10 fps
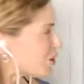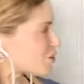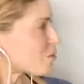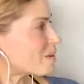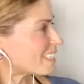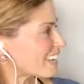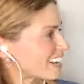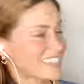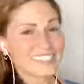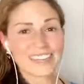So
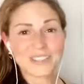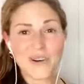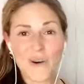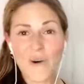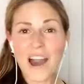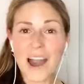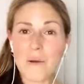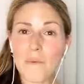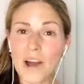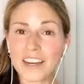basically that's all
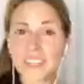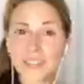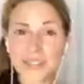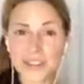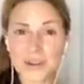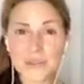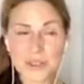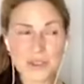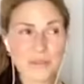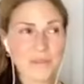I wanted to share
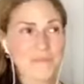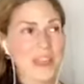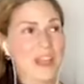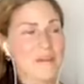with you,